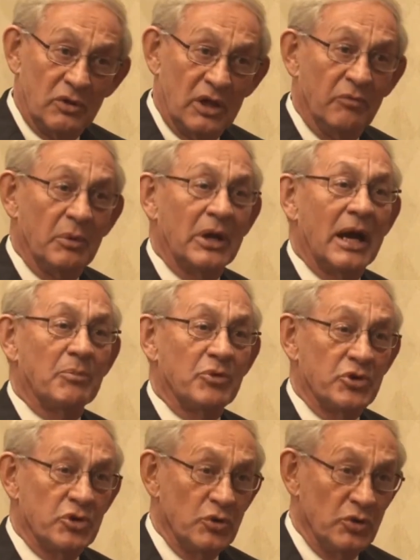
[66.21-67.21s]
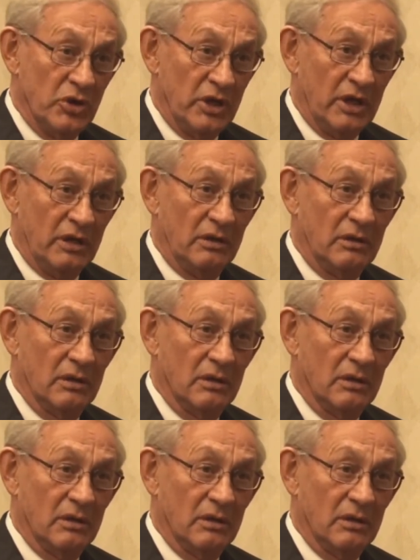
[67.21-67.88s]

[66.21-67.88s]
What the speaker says: give them an opportunity